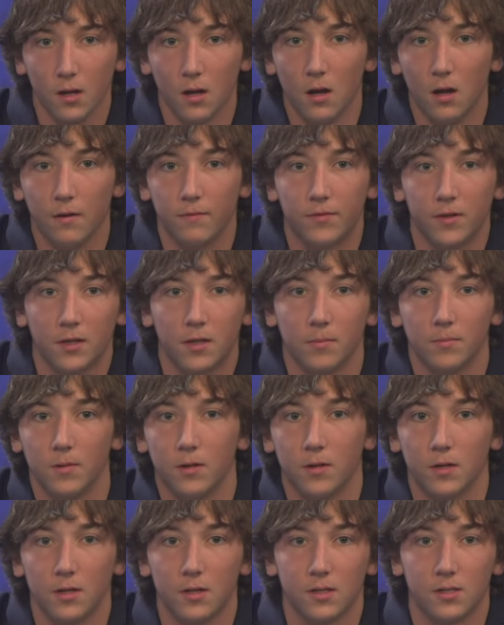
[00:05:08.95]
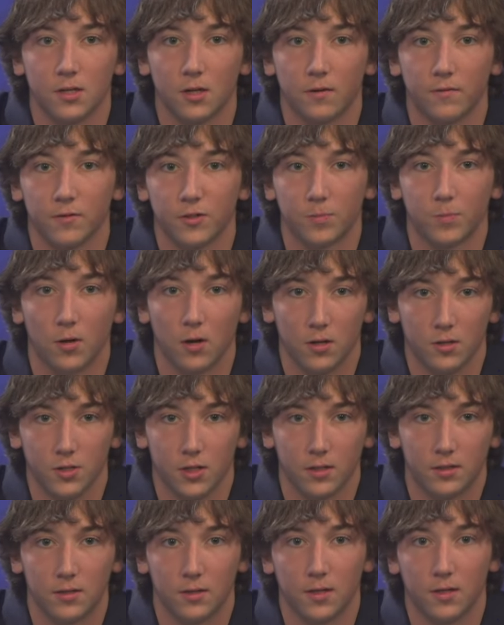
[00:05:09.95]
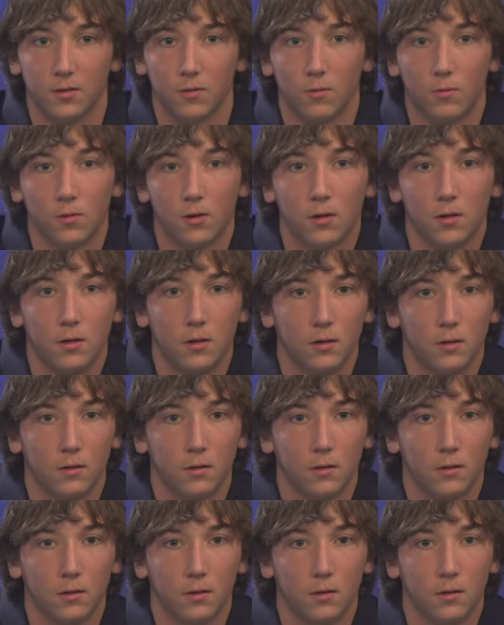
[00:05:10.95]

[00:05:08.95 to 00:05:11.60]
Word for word: of the community service project in order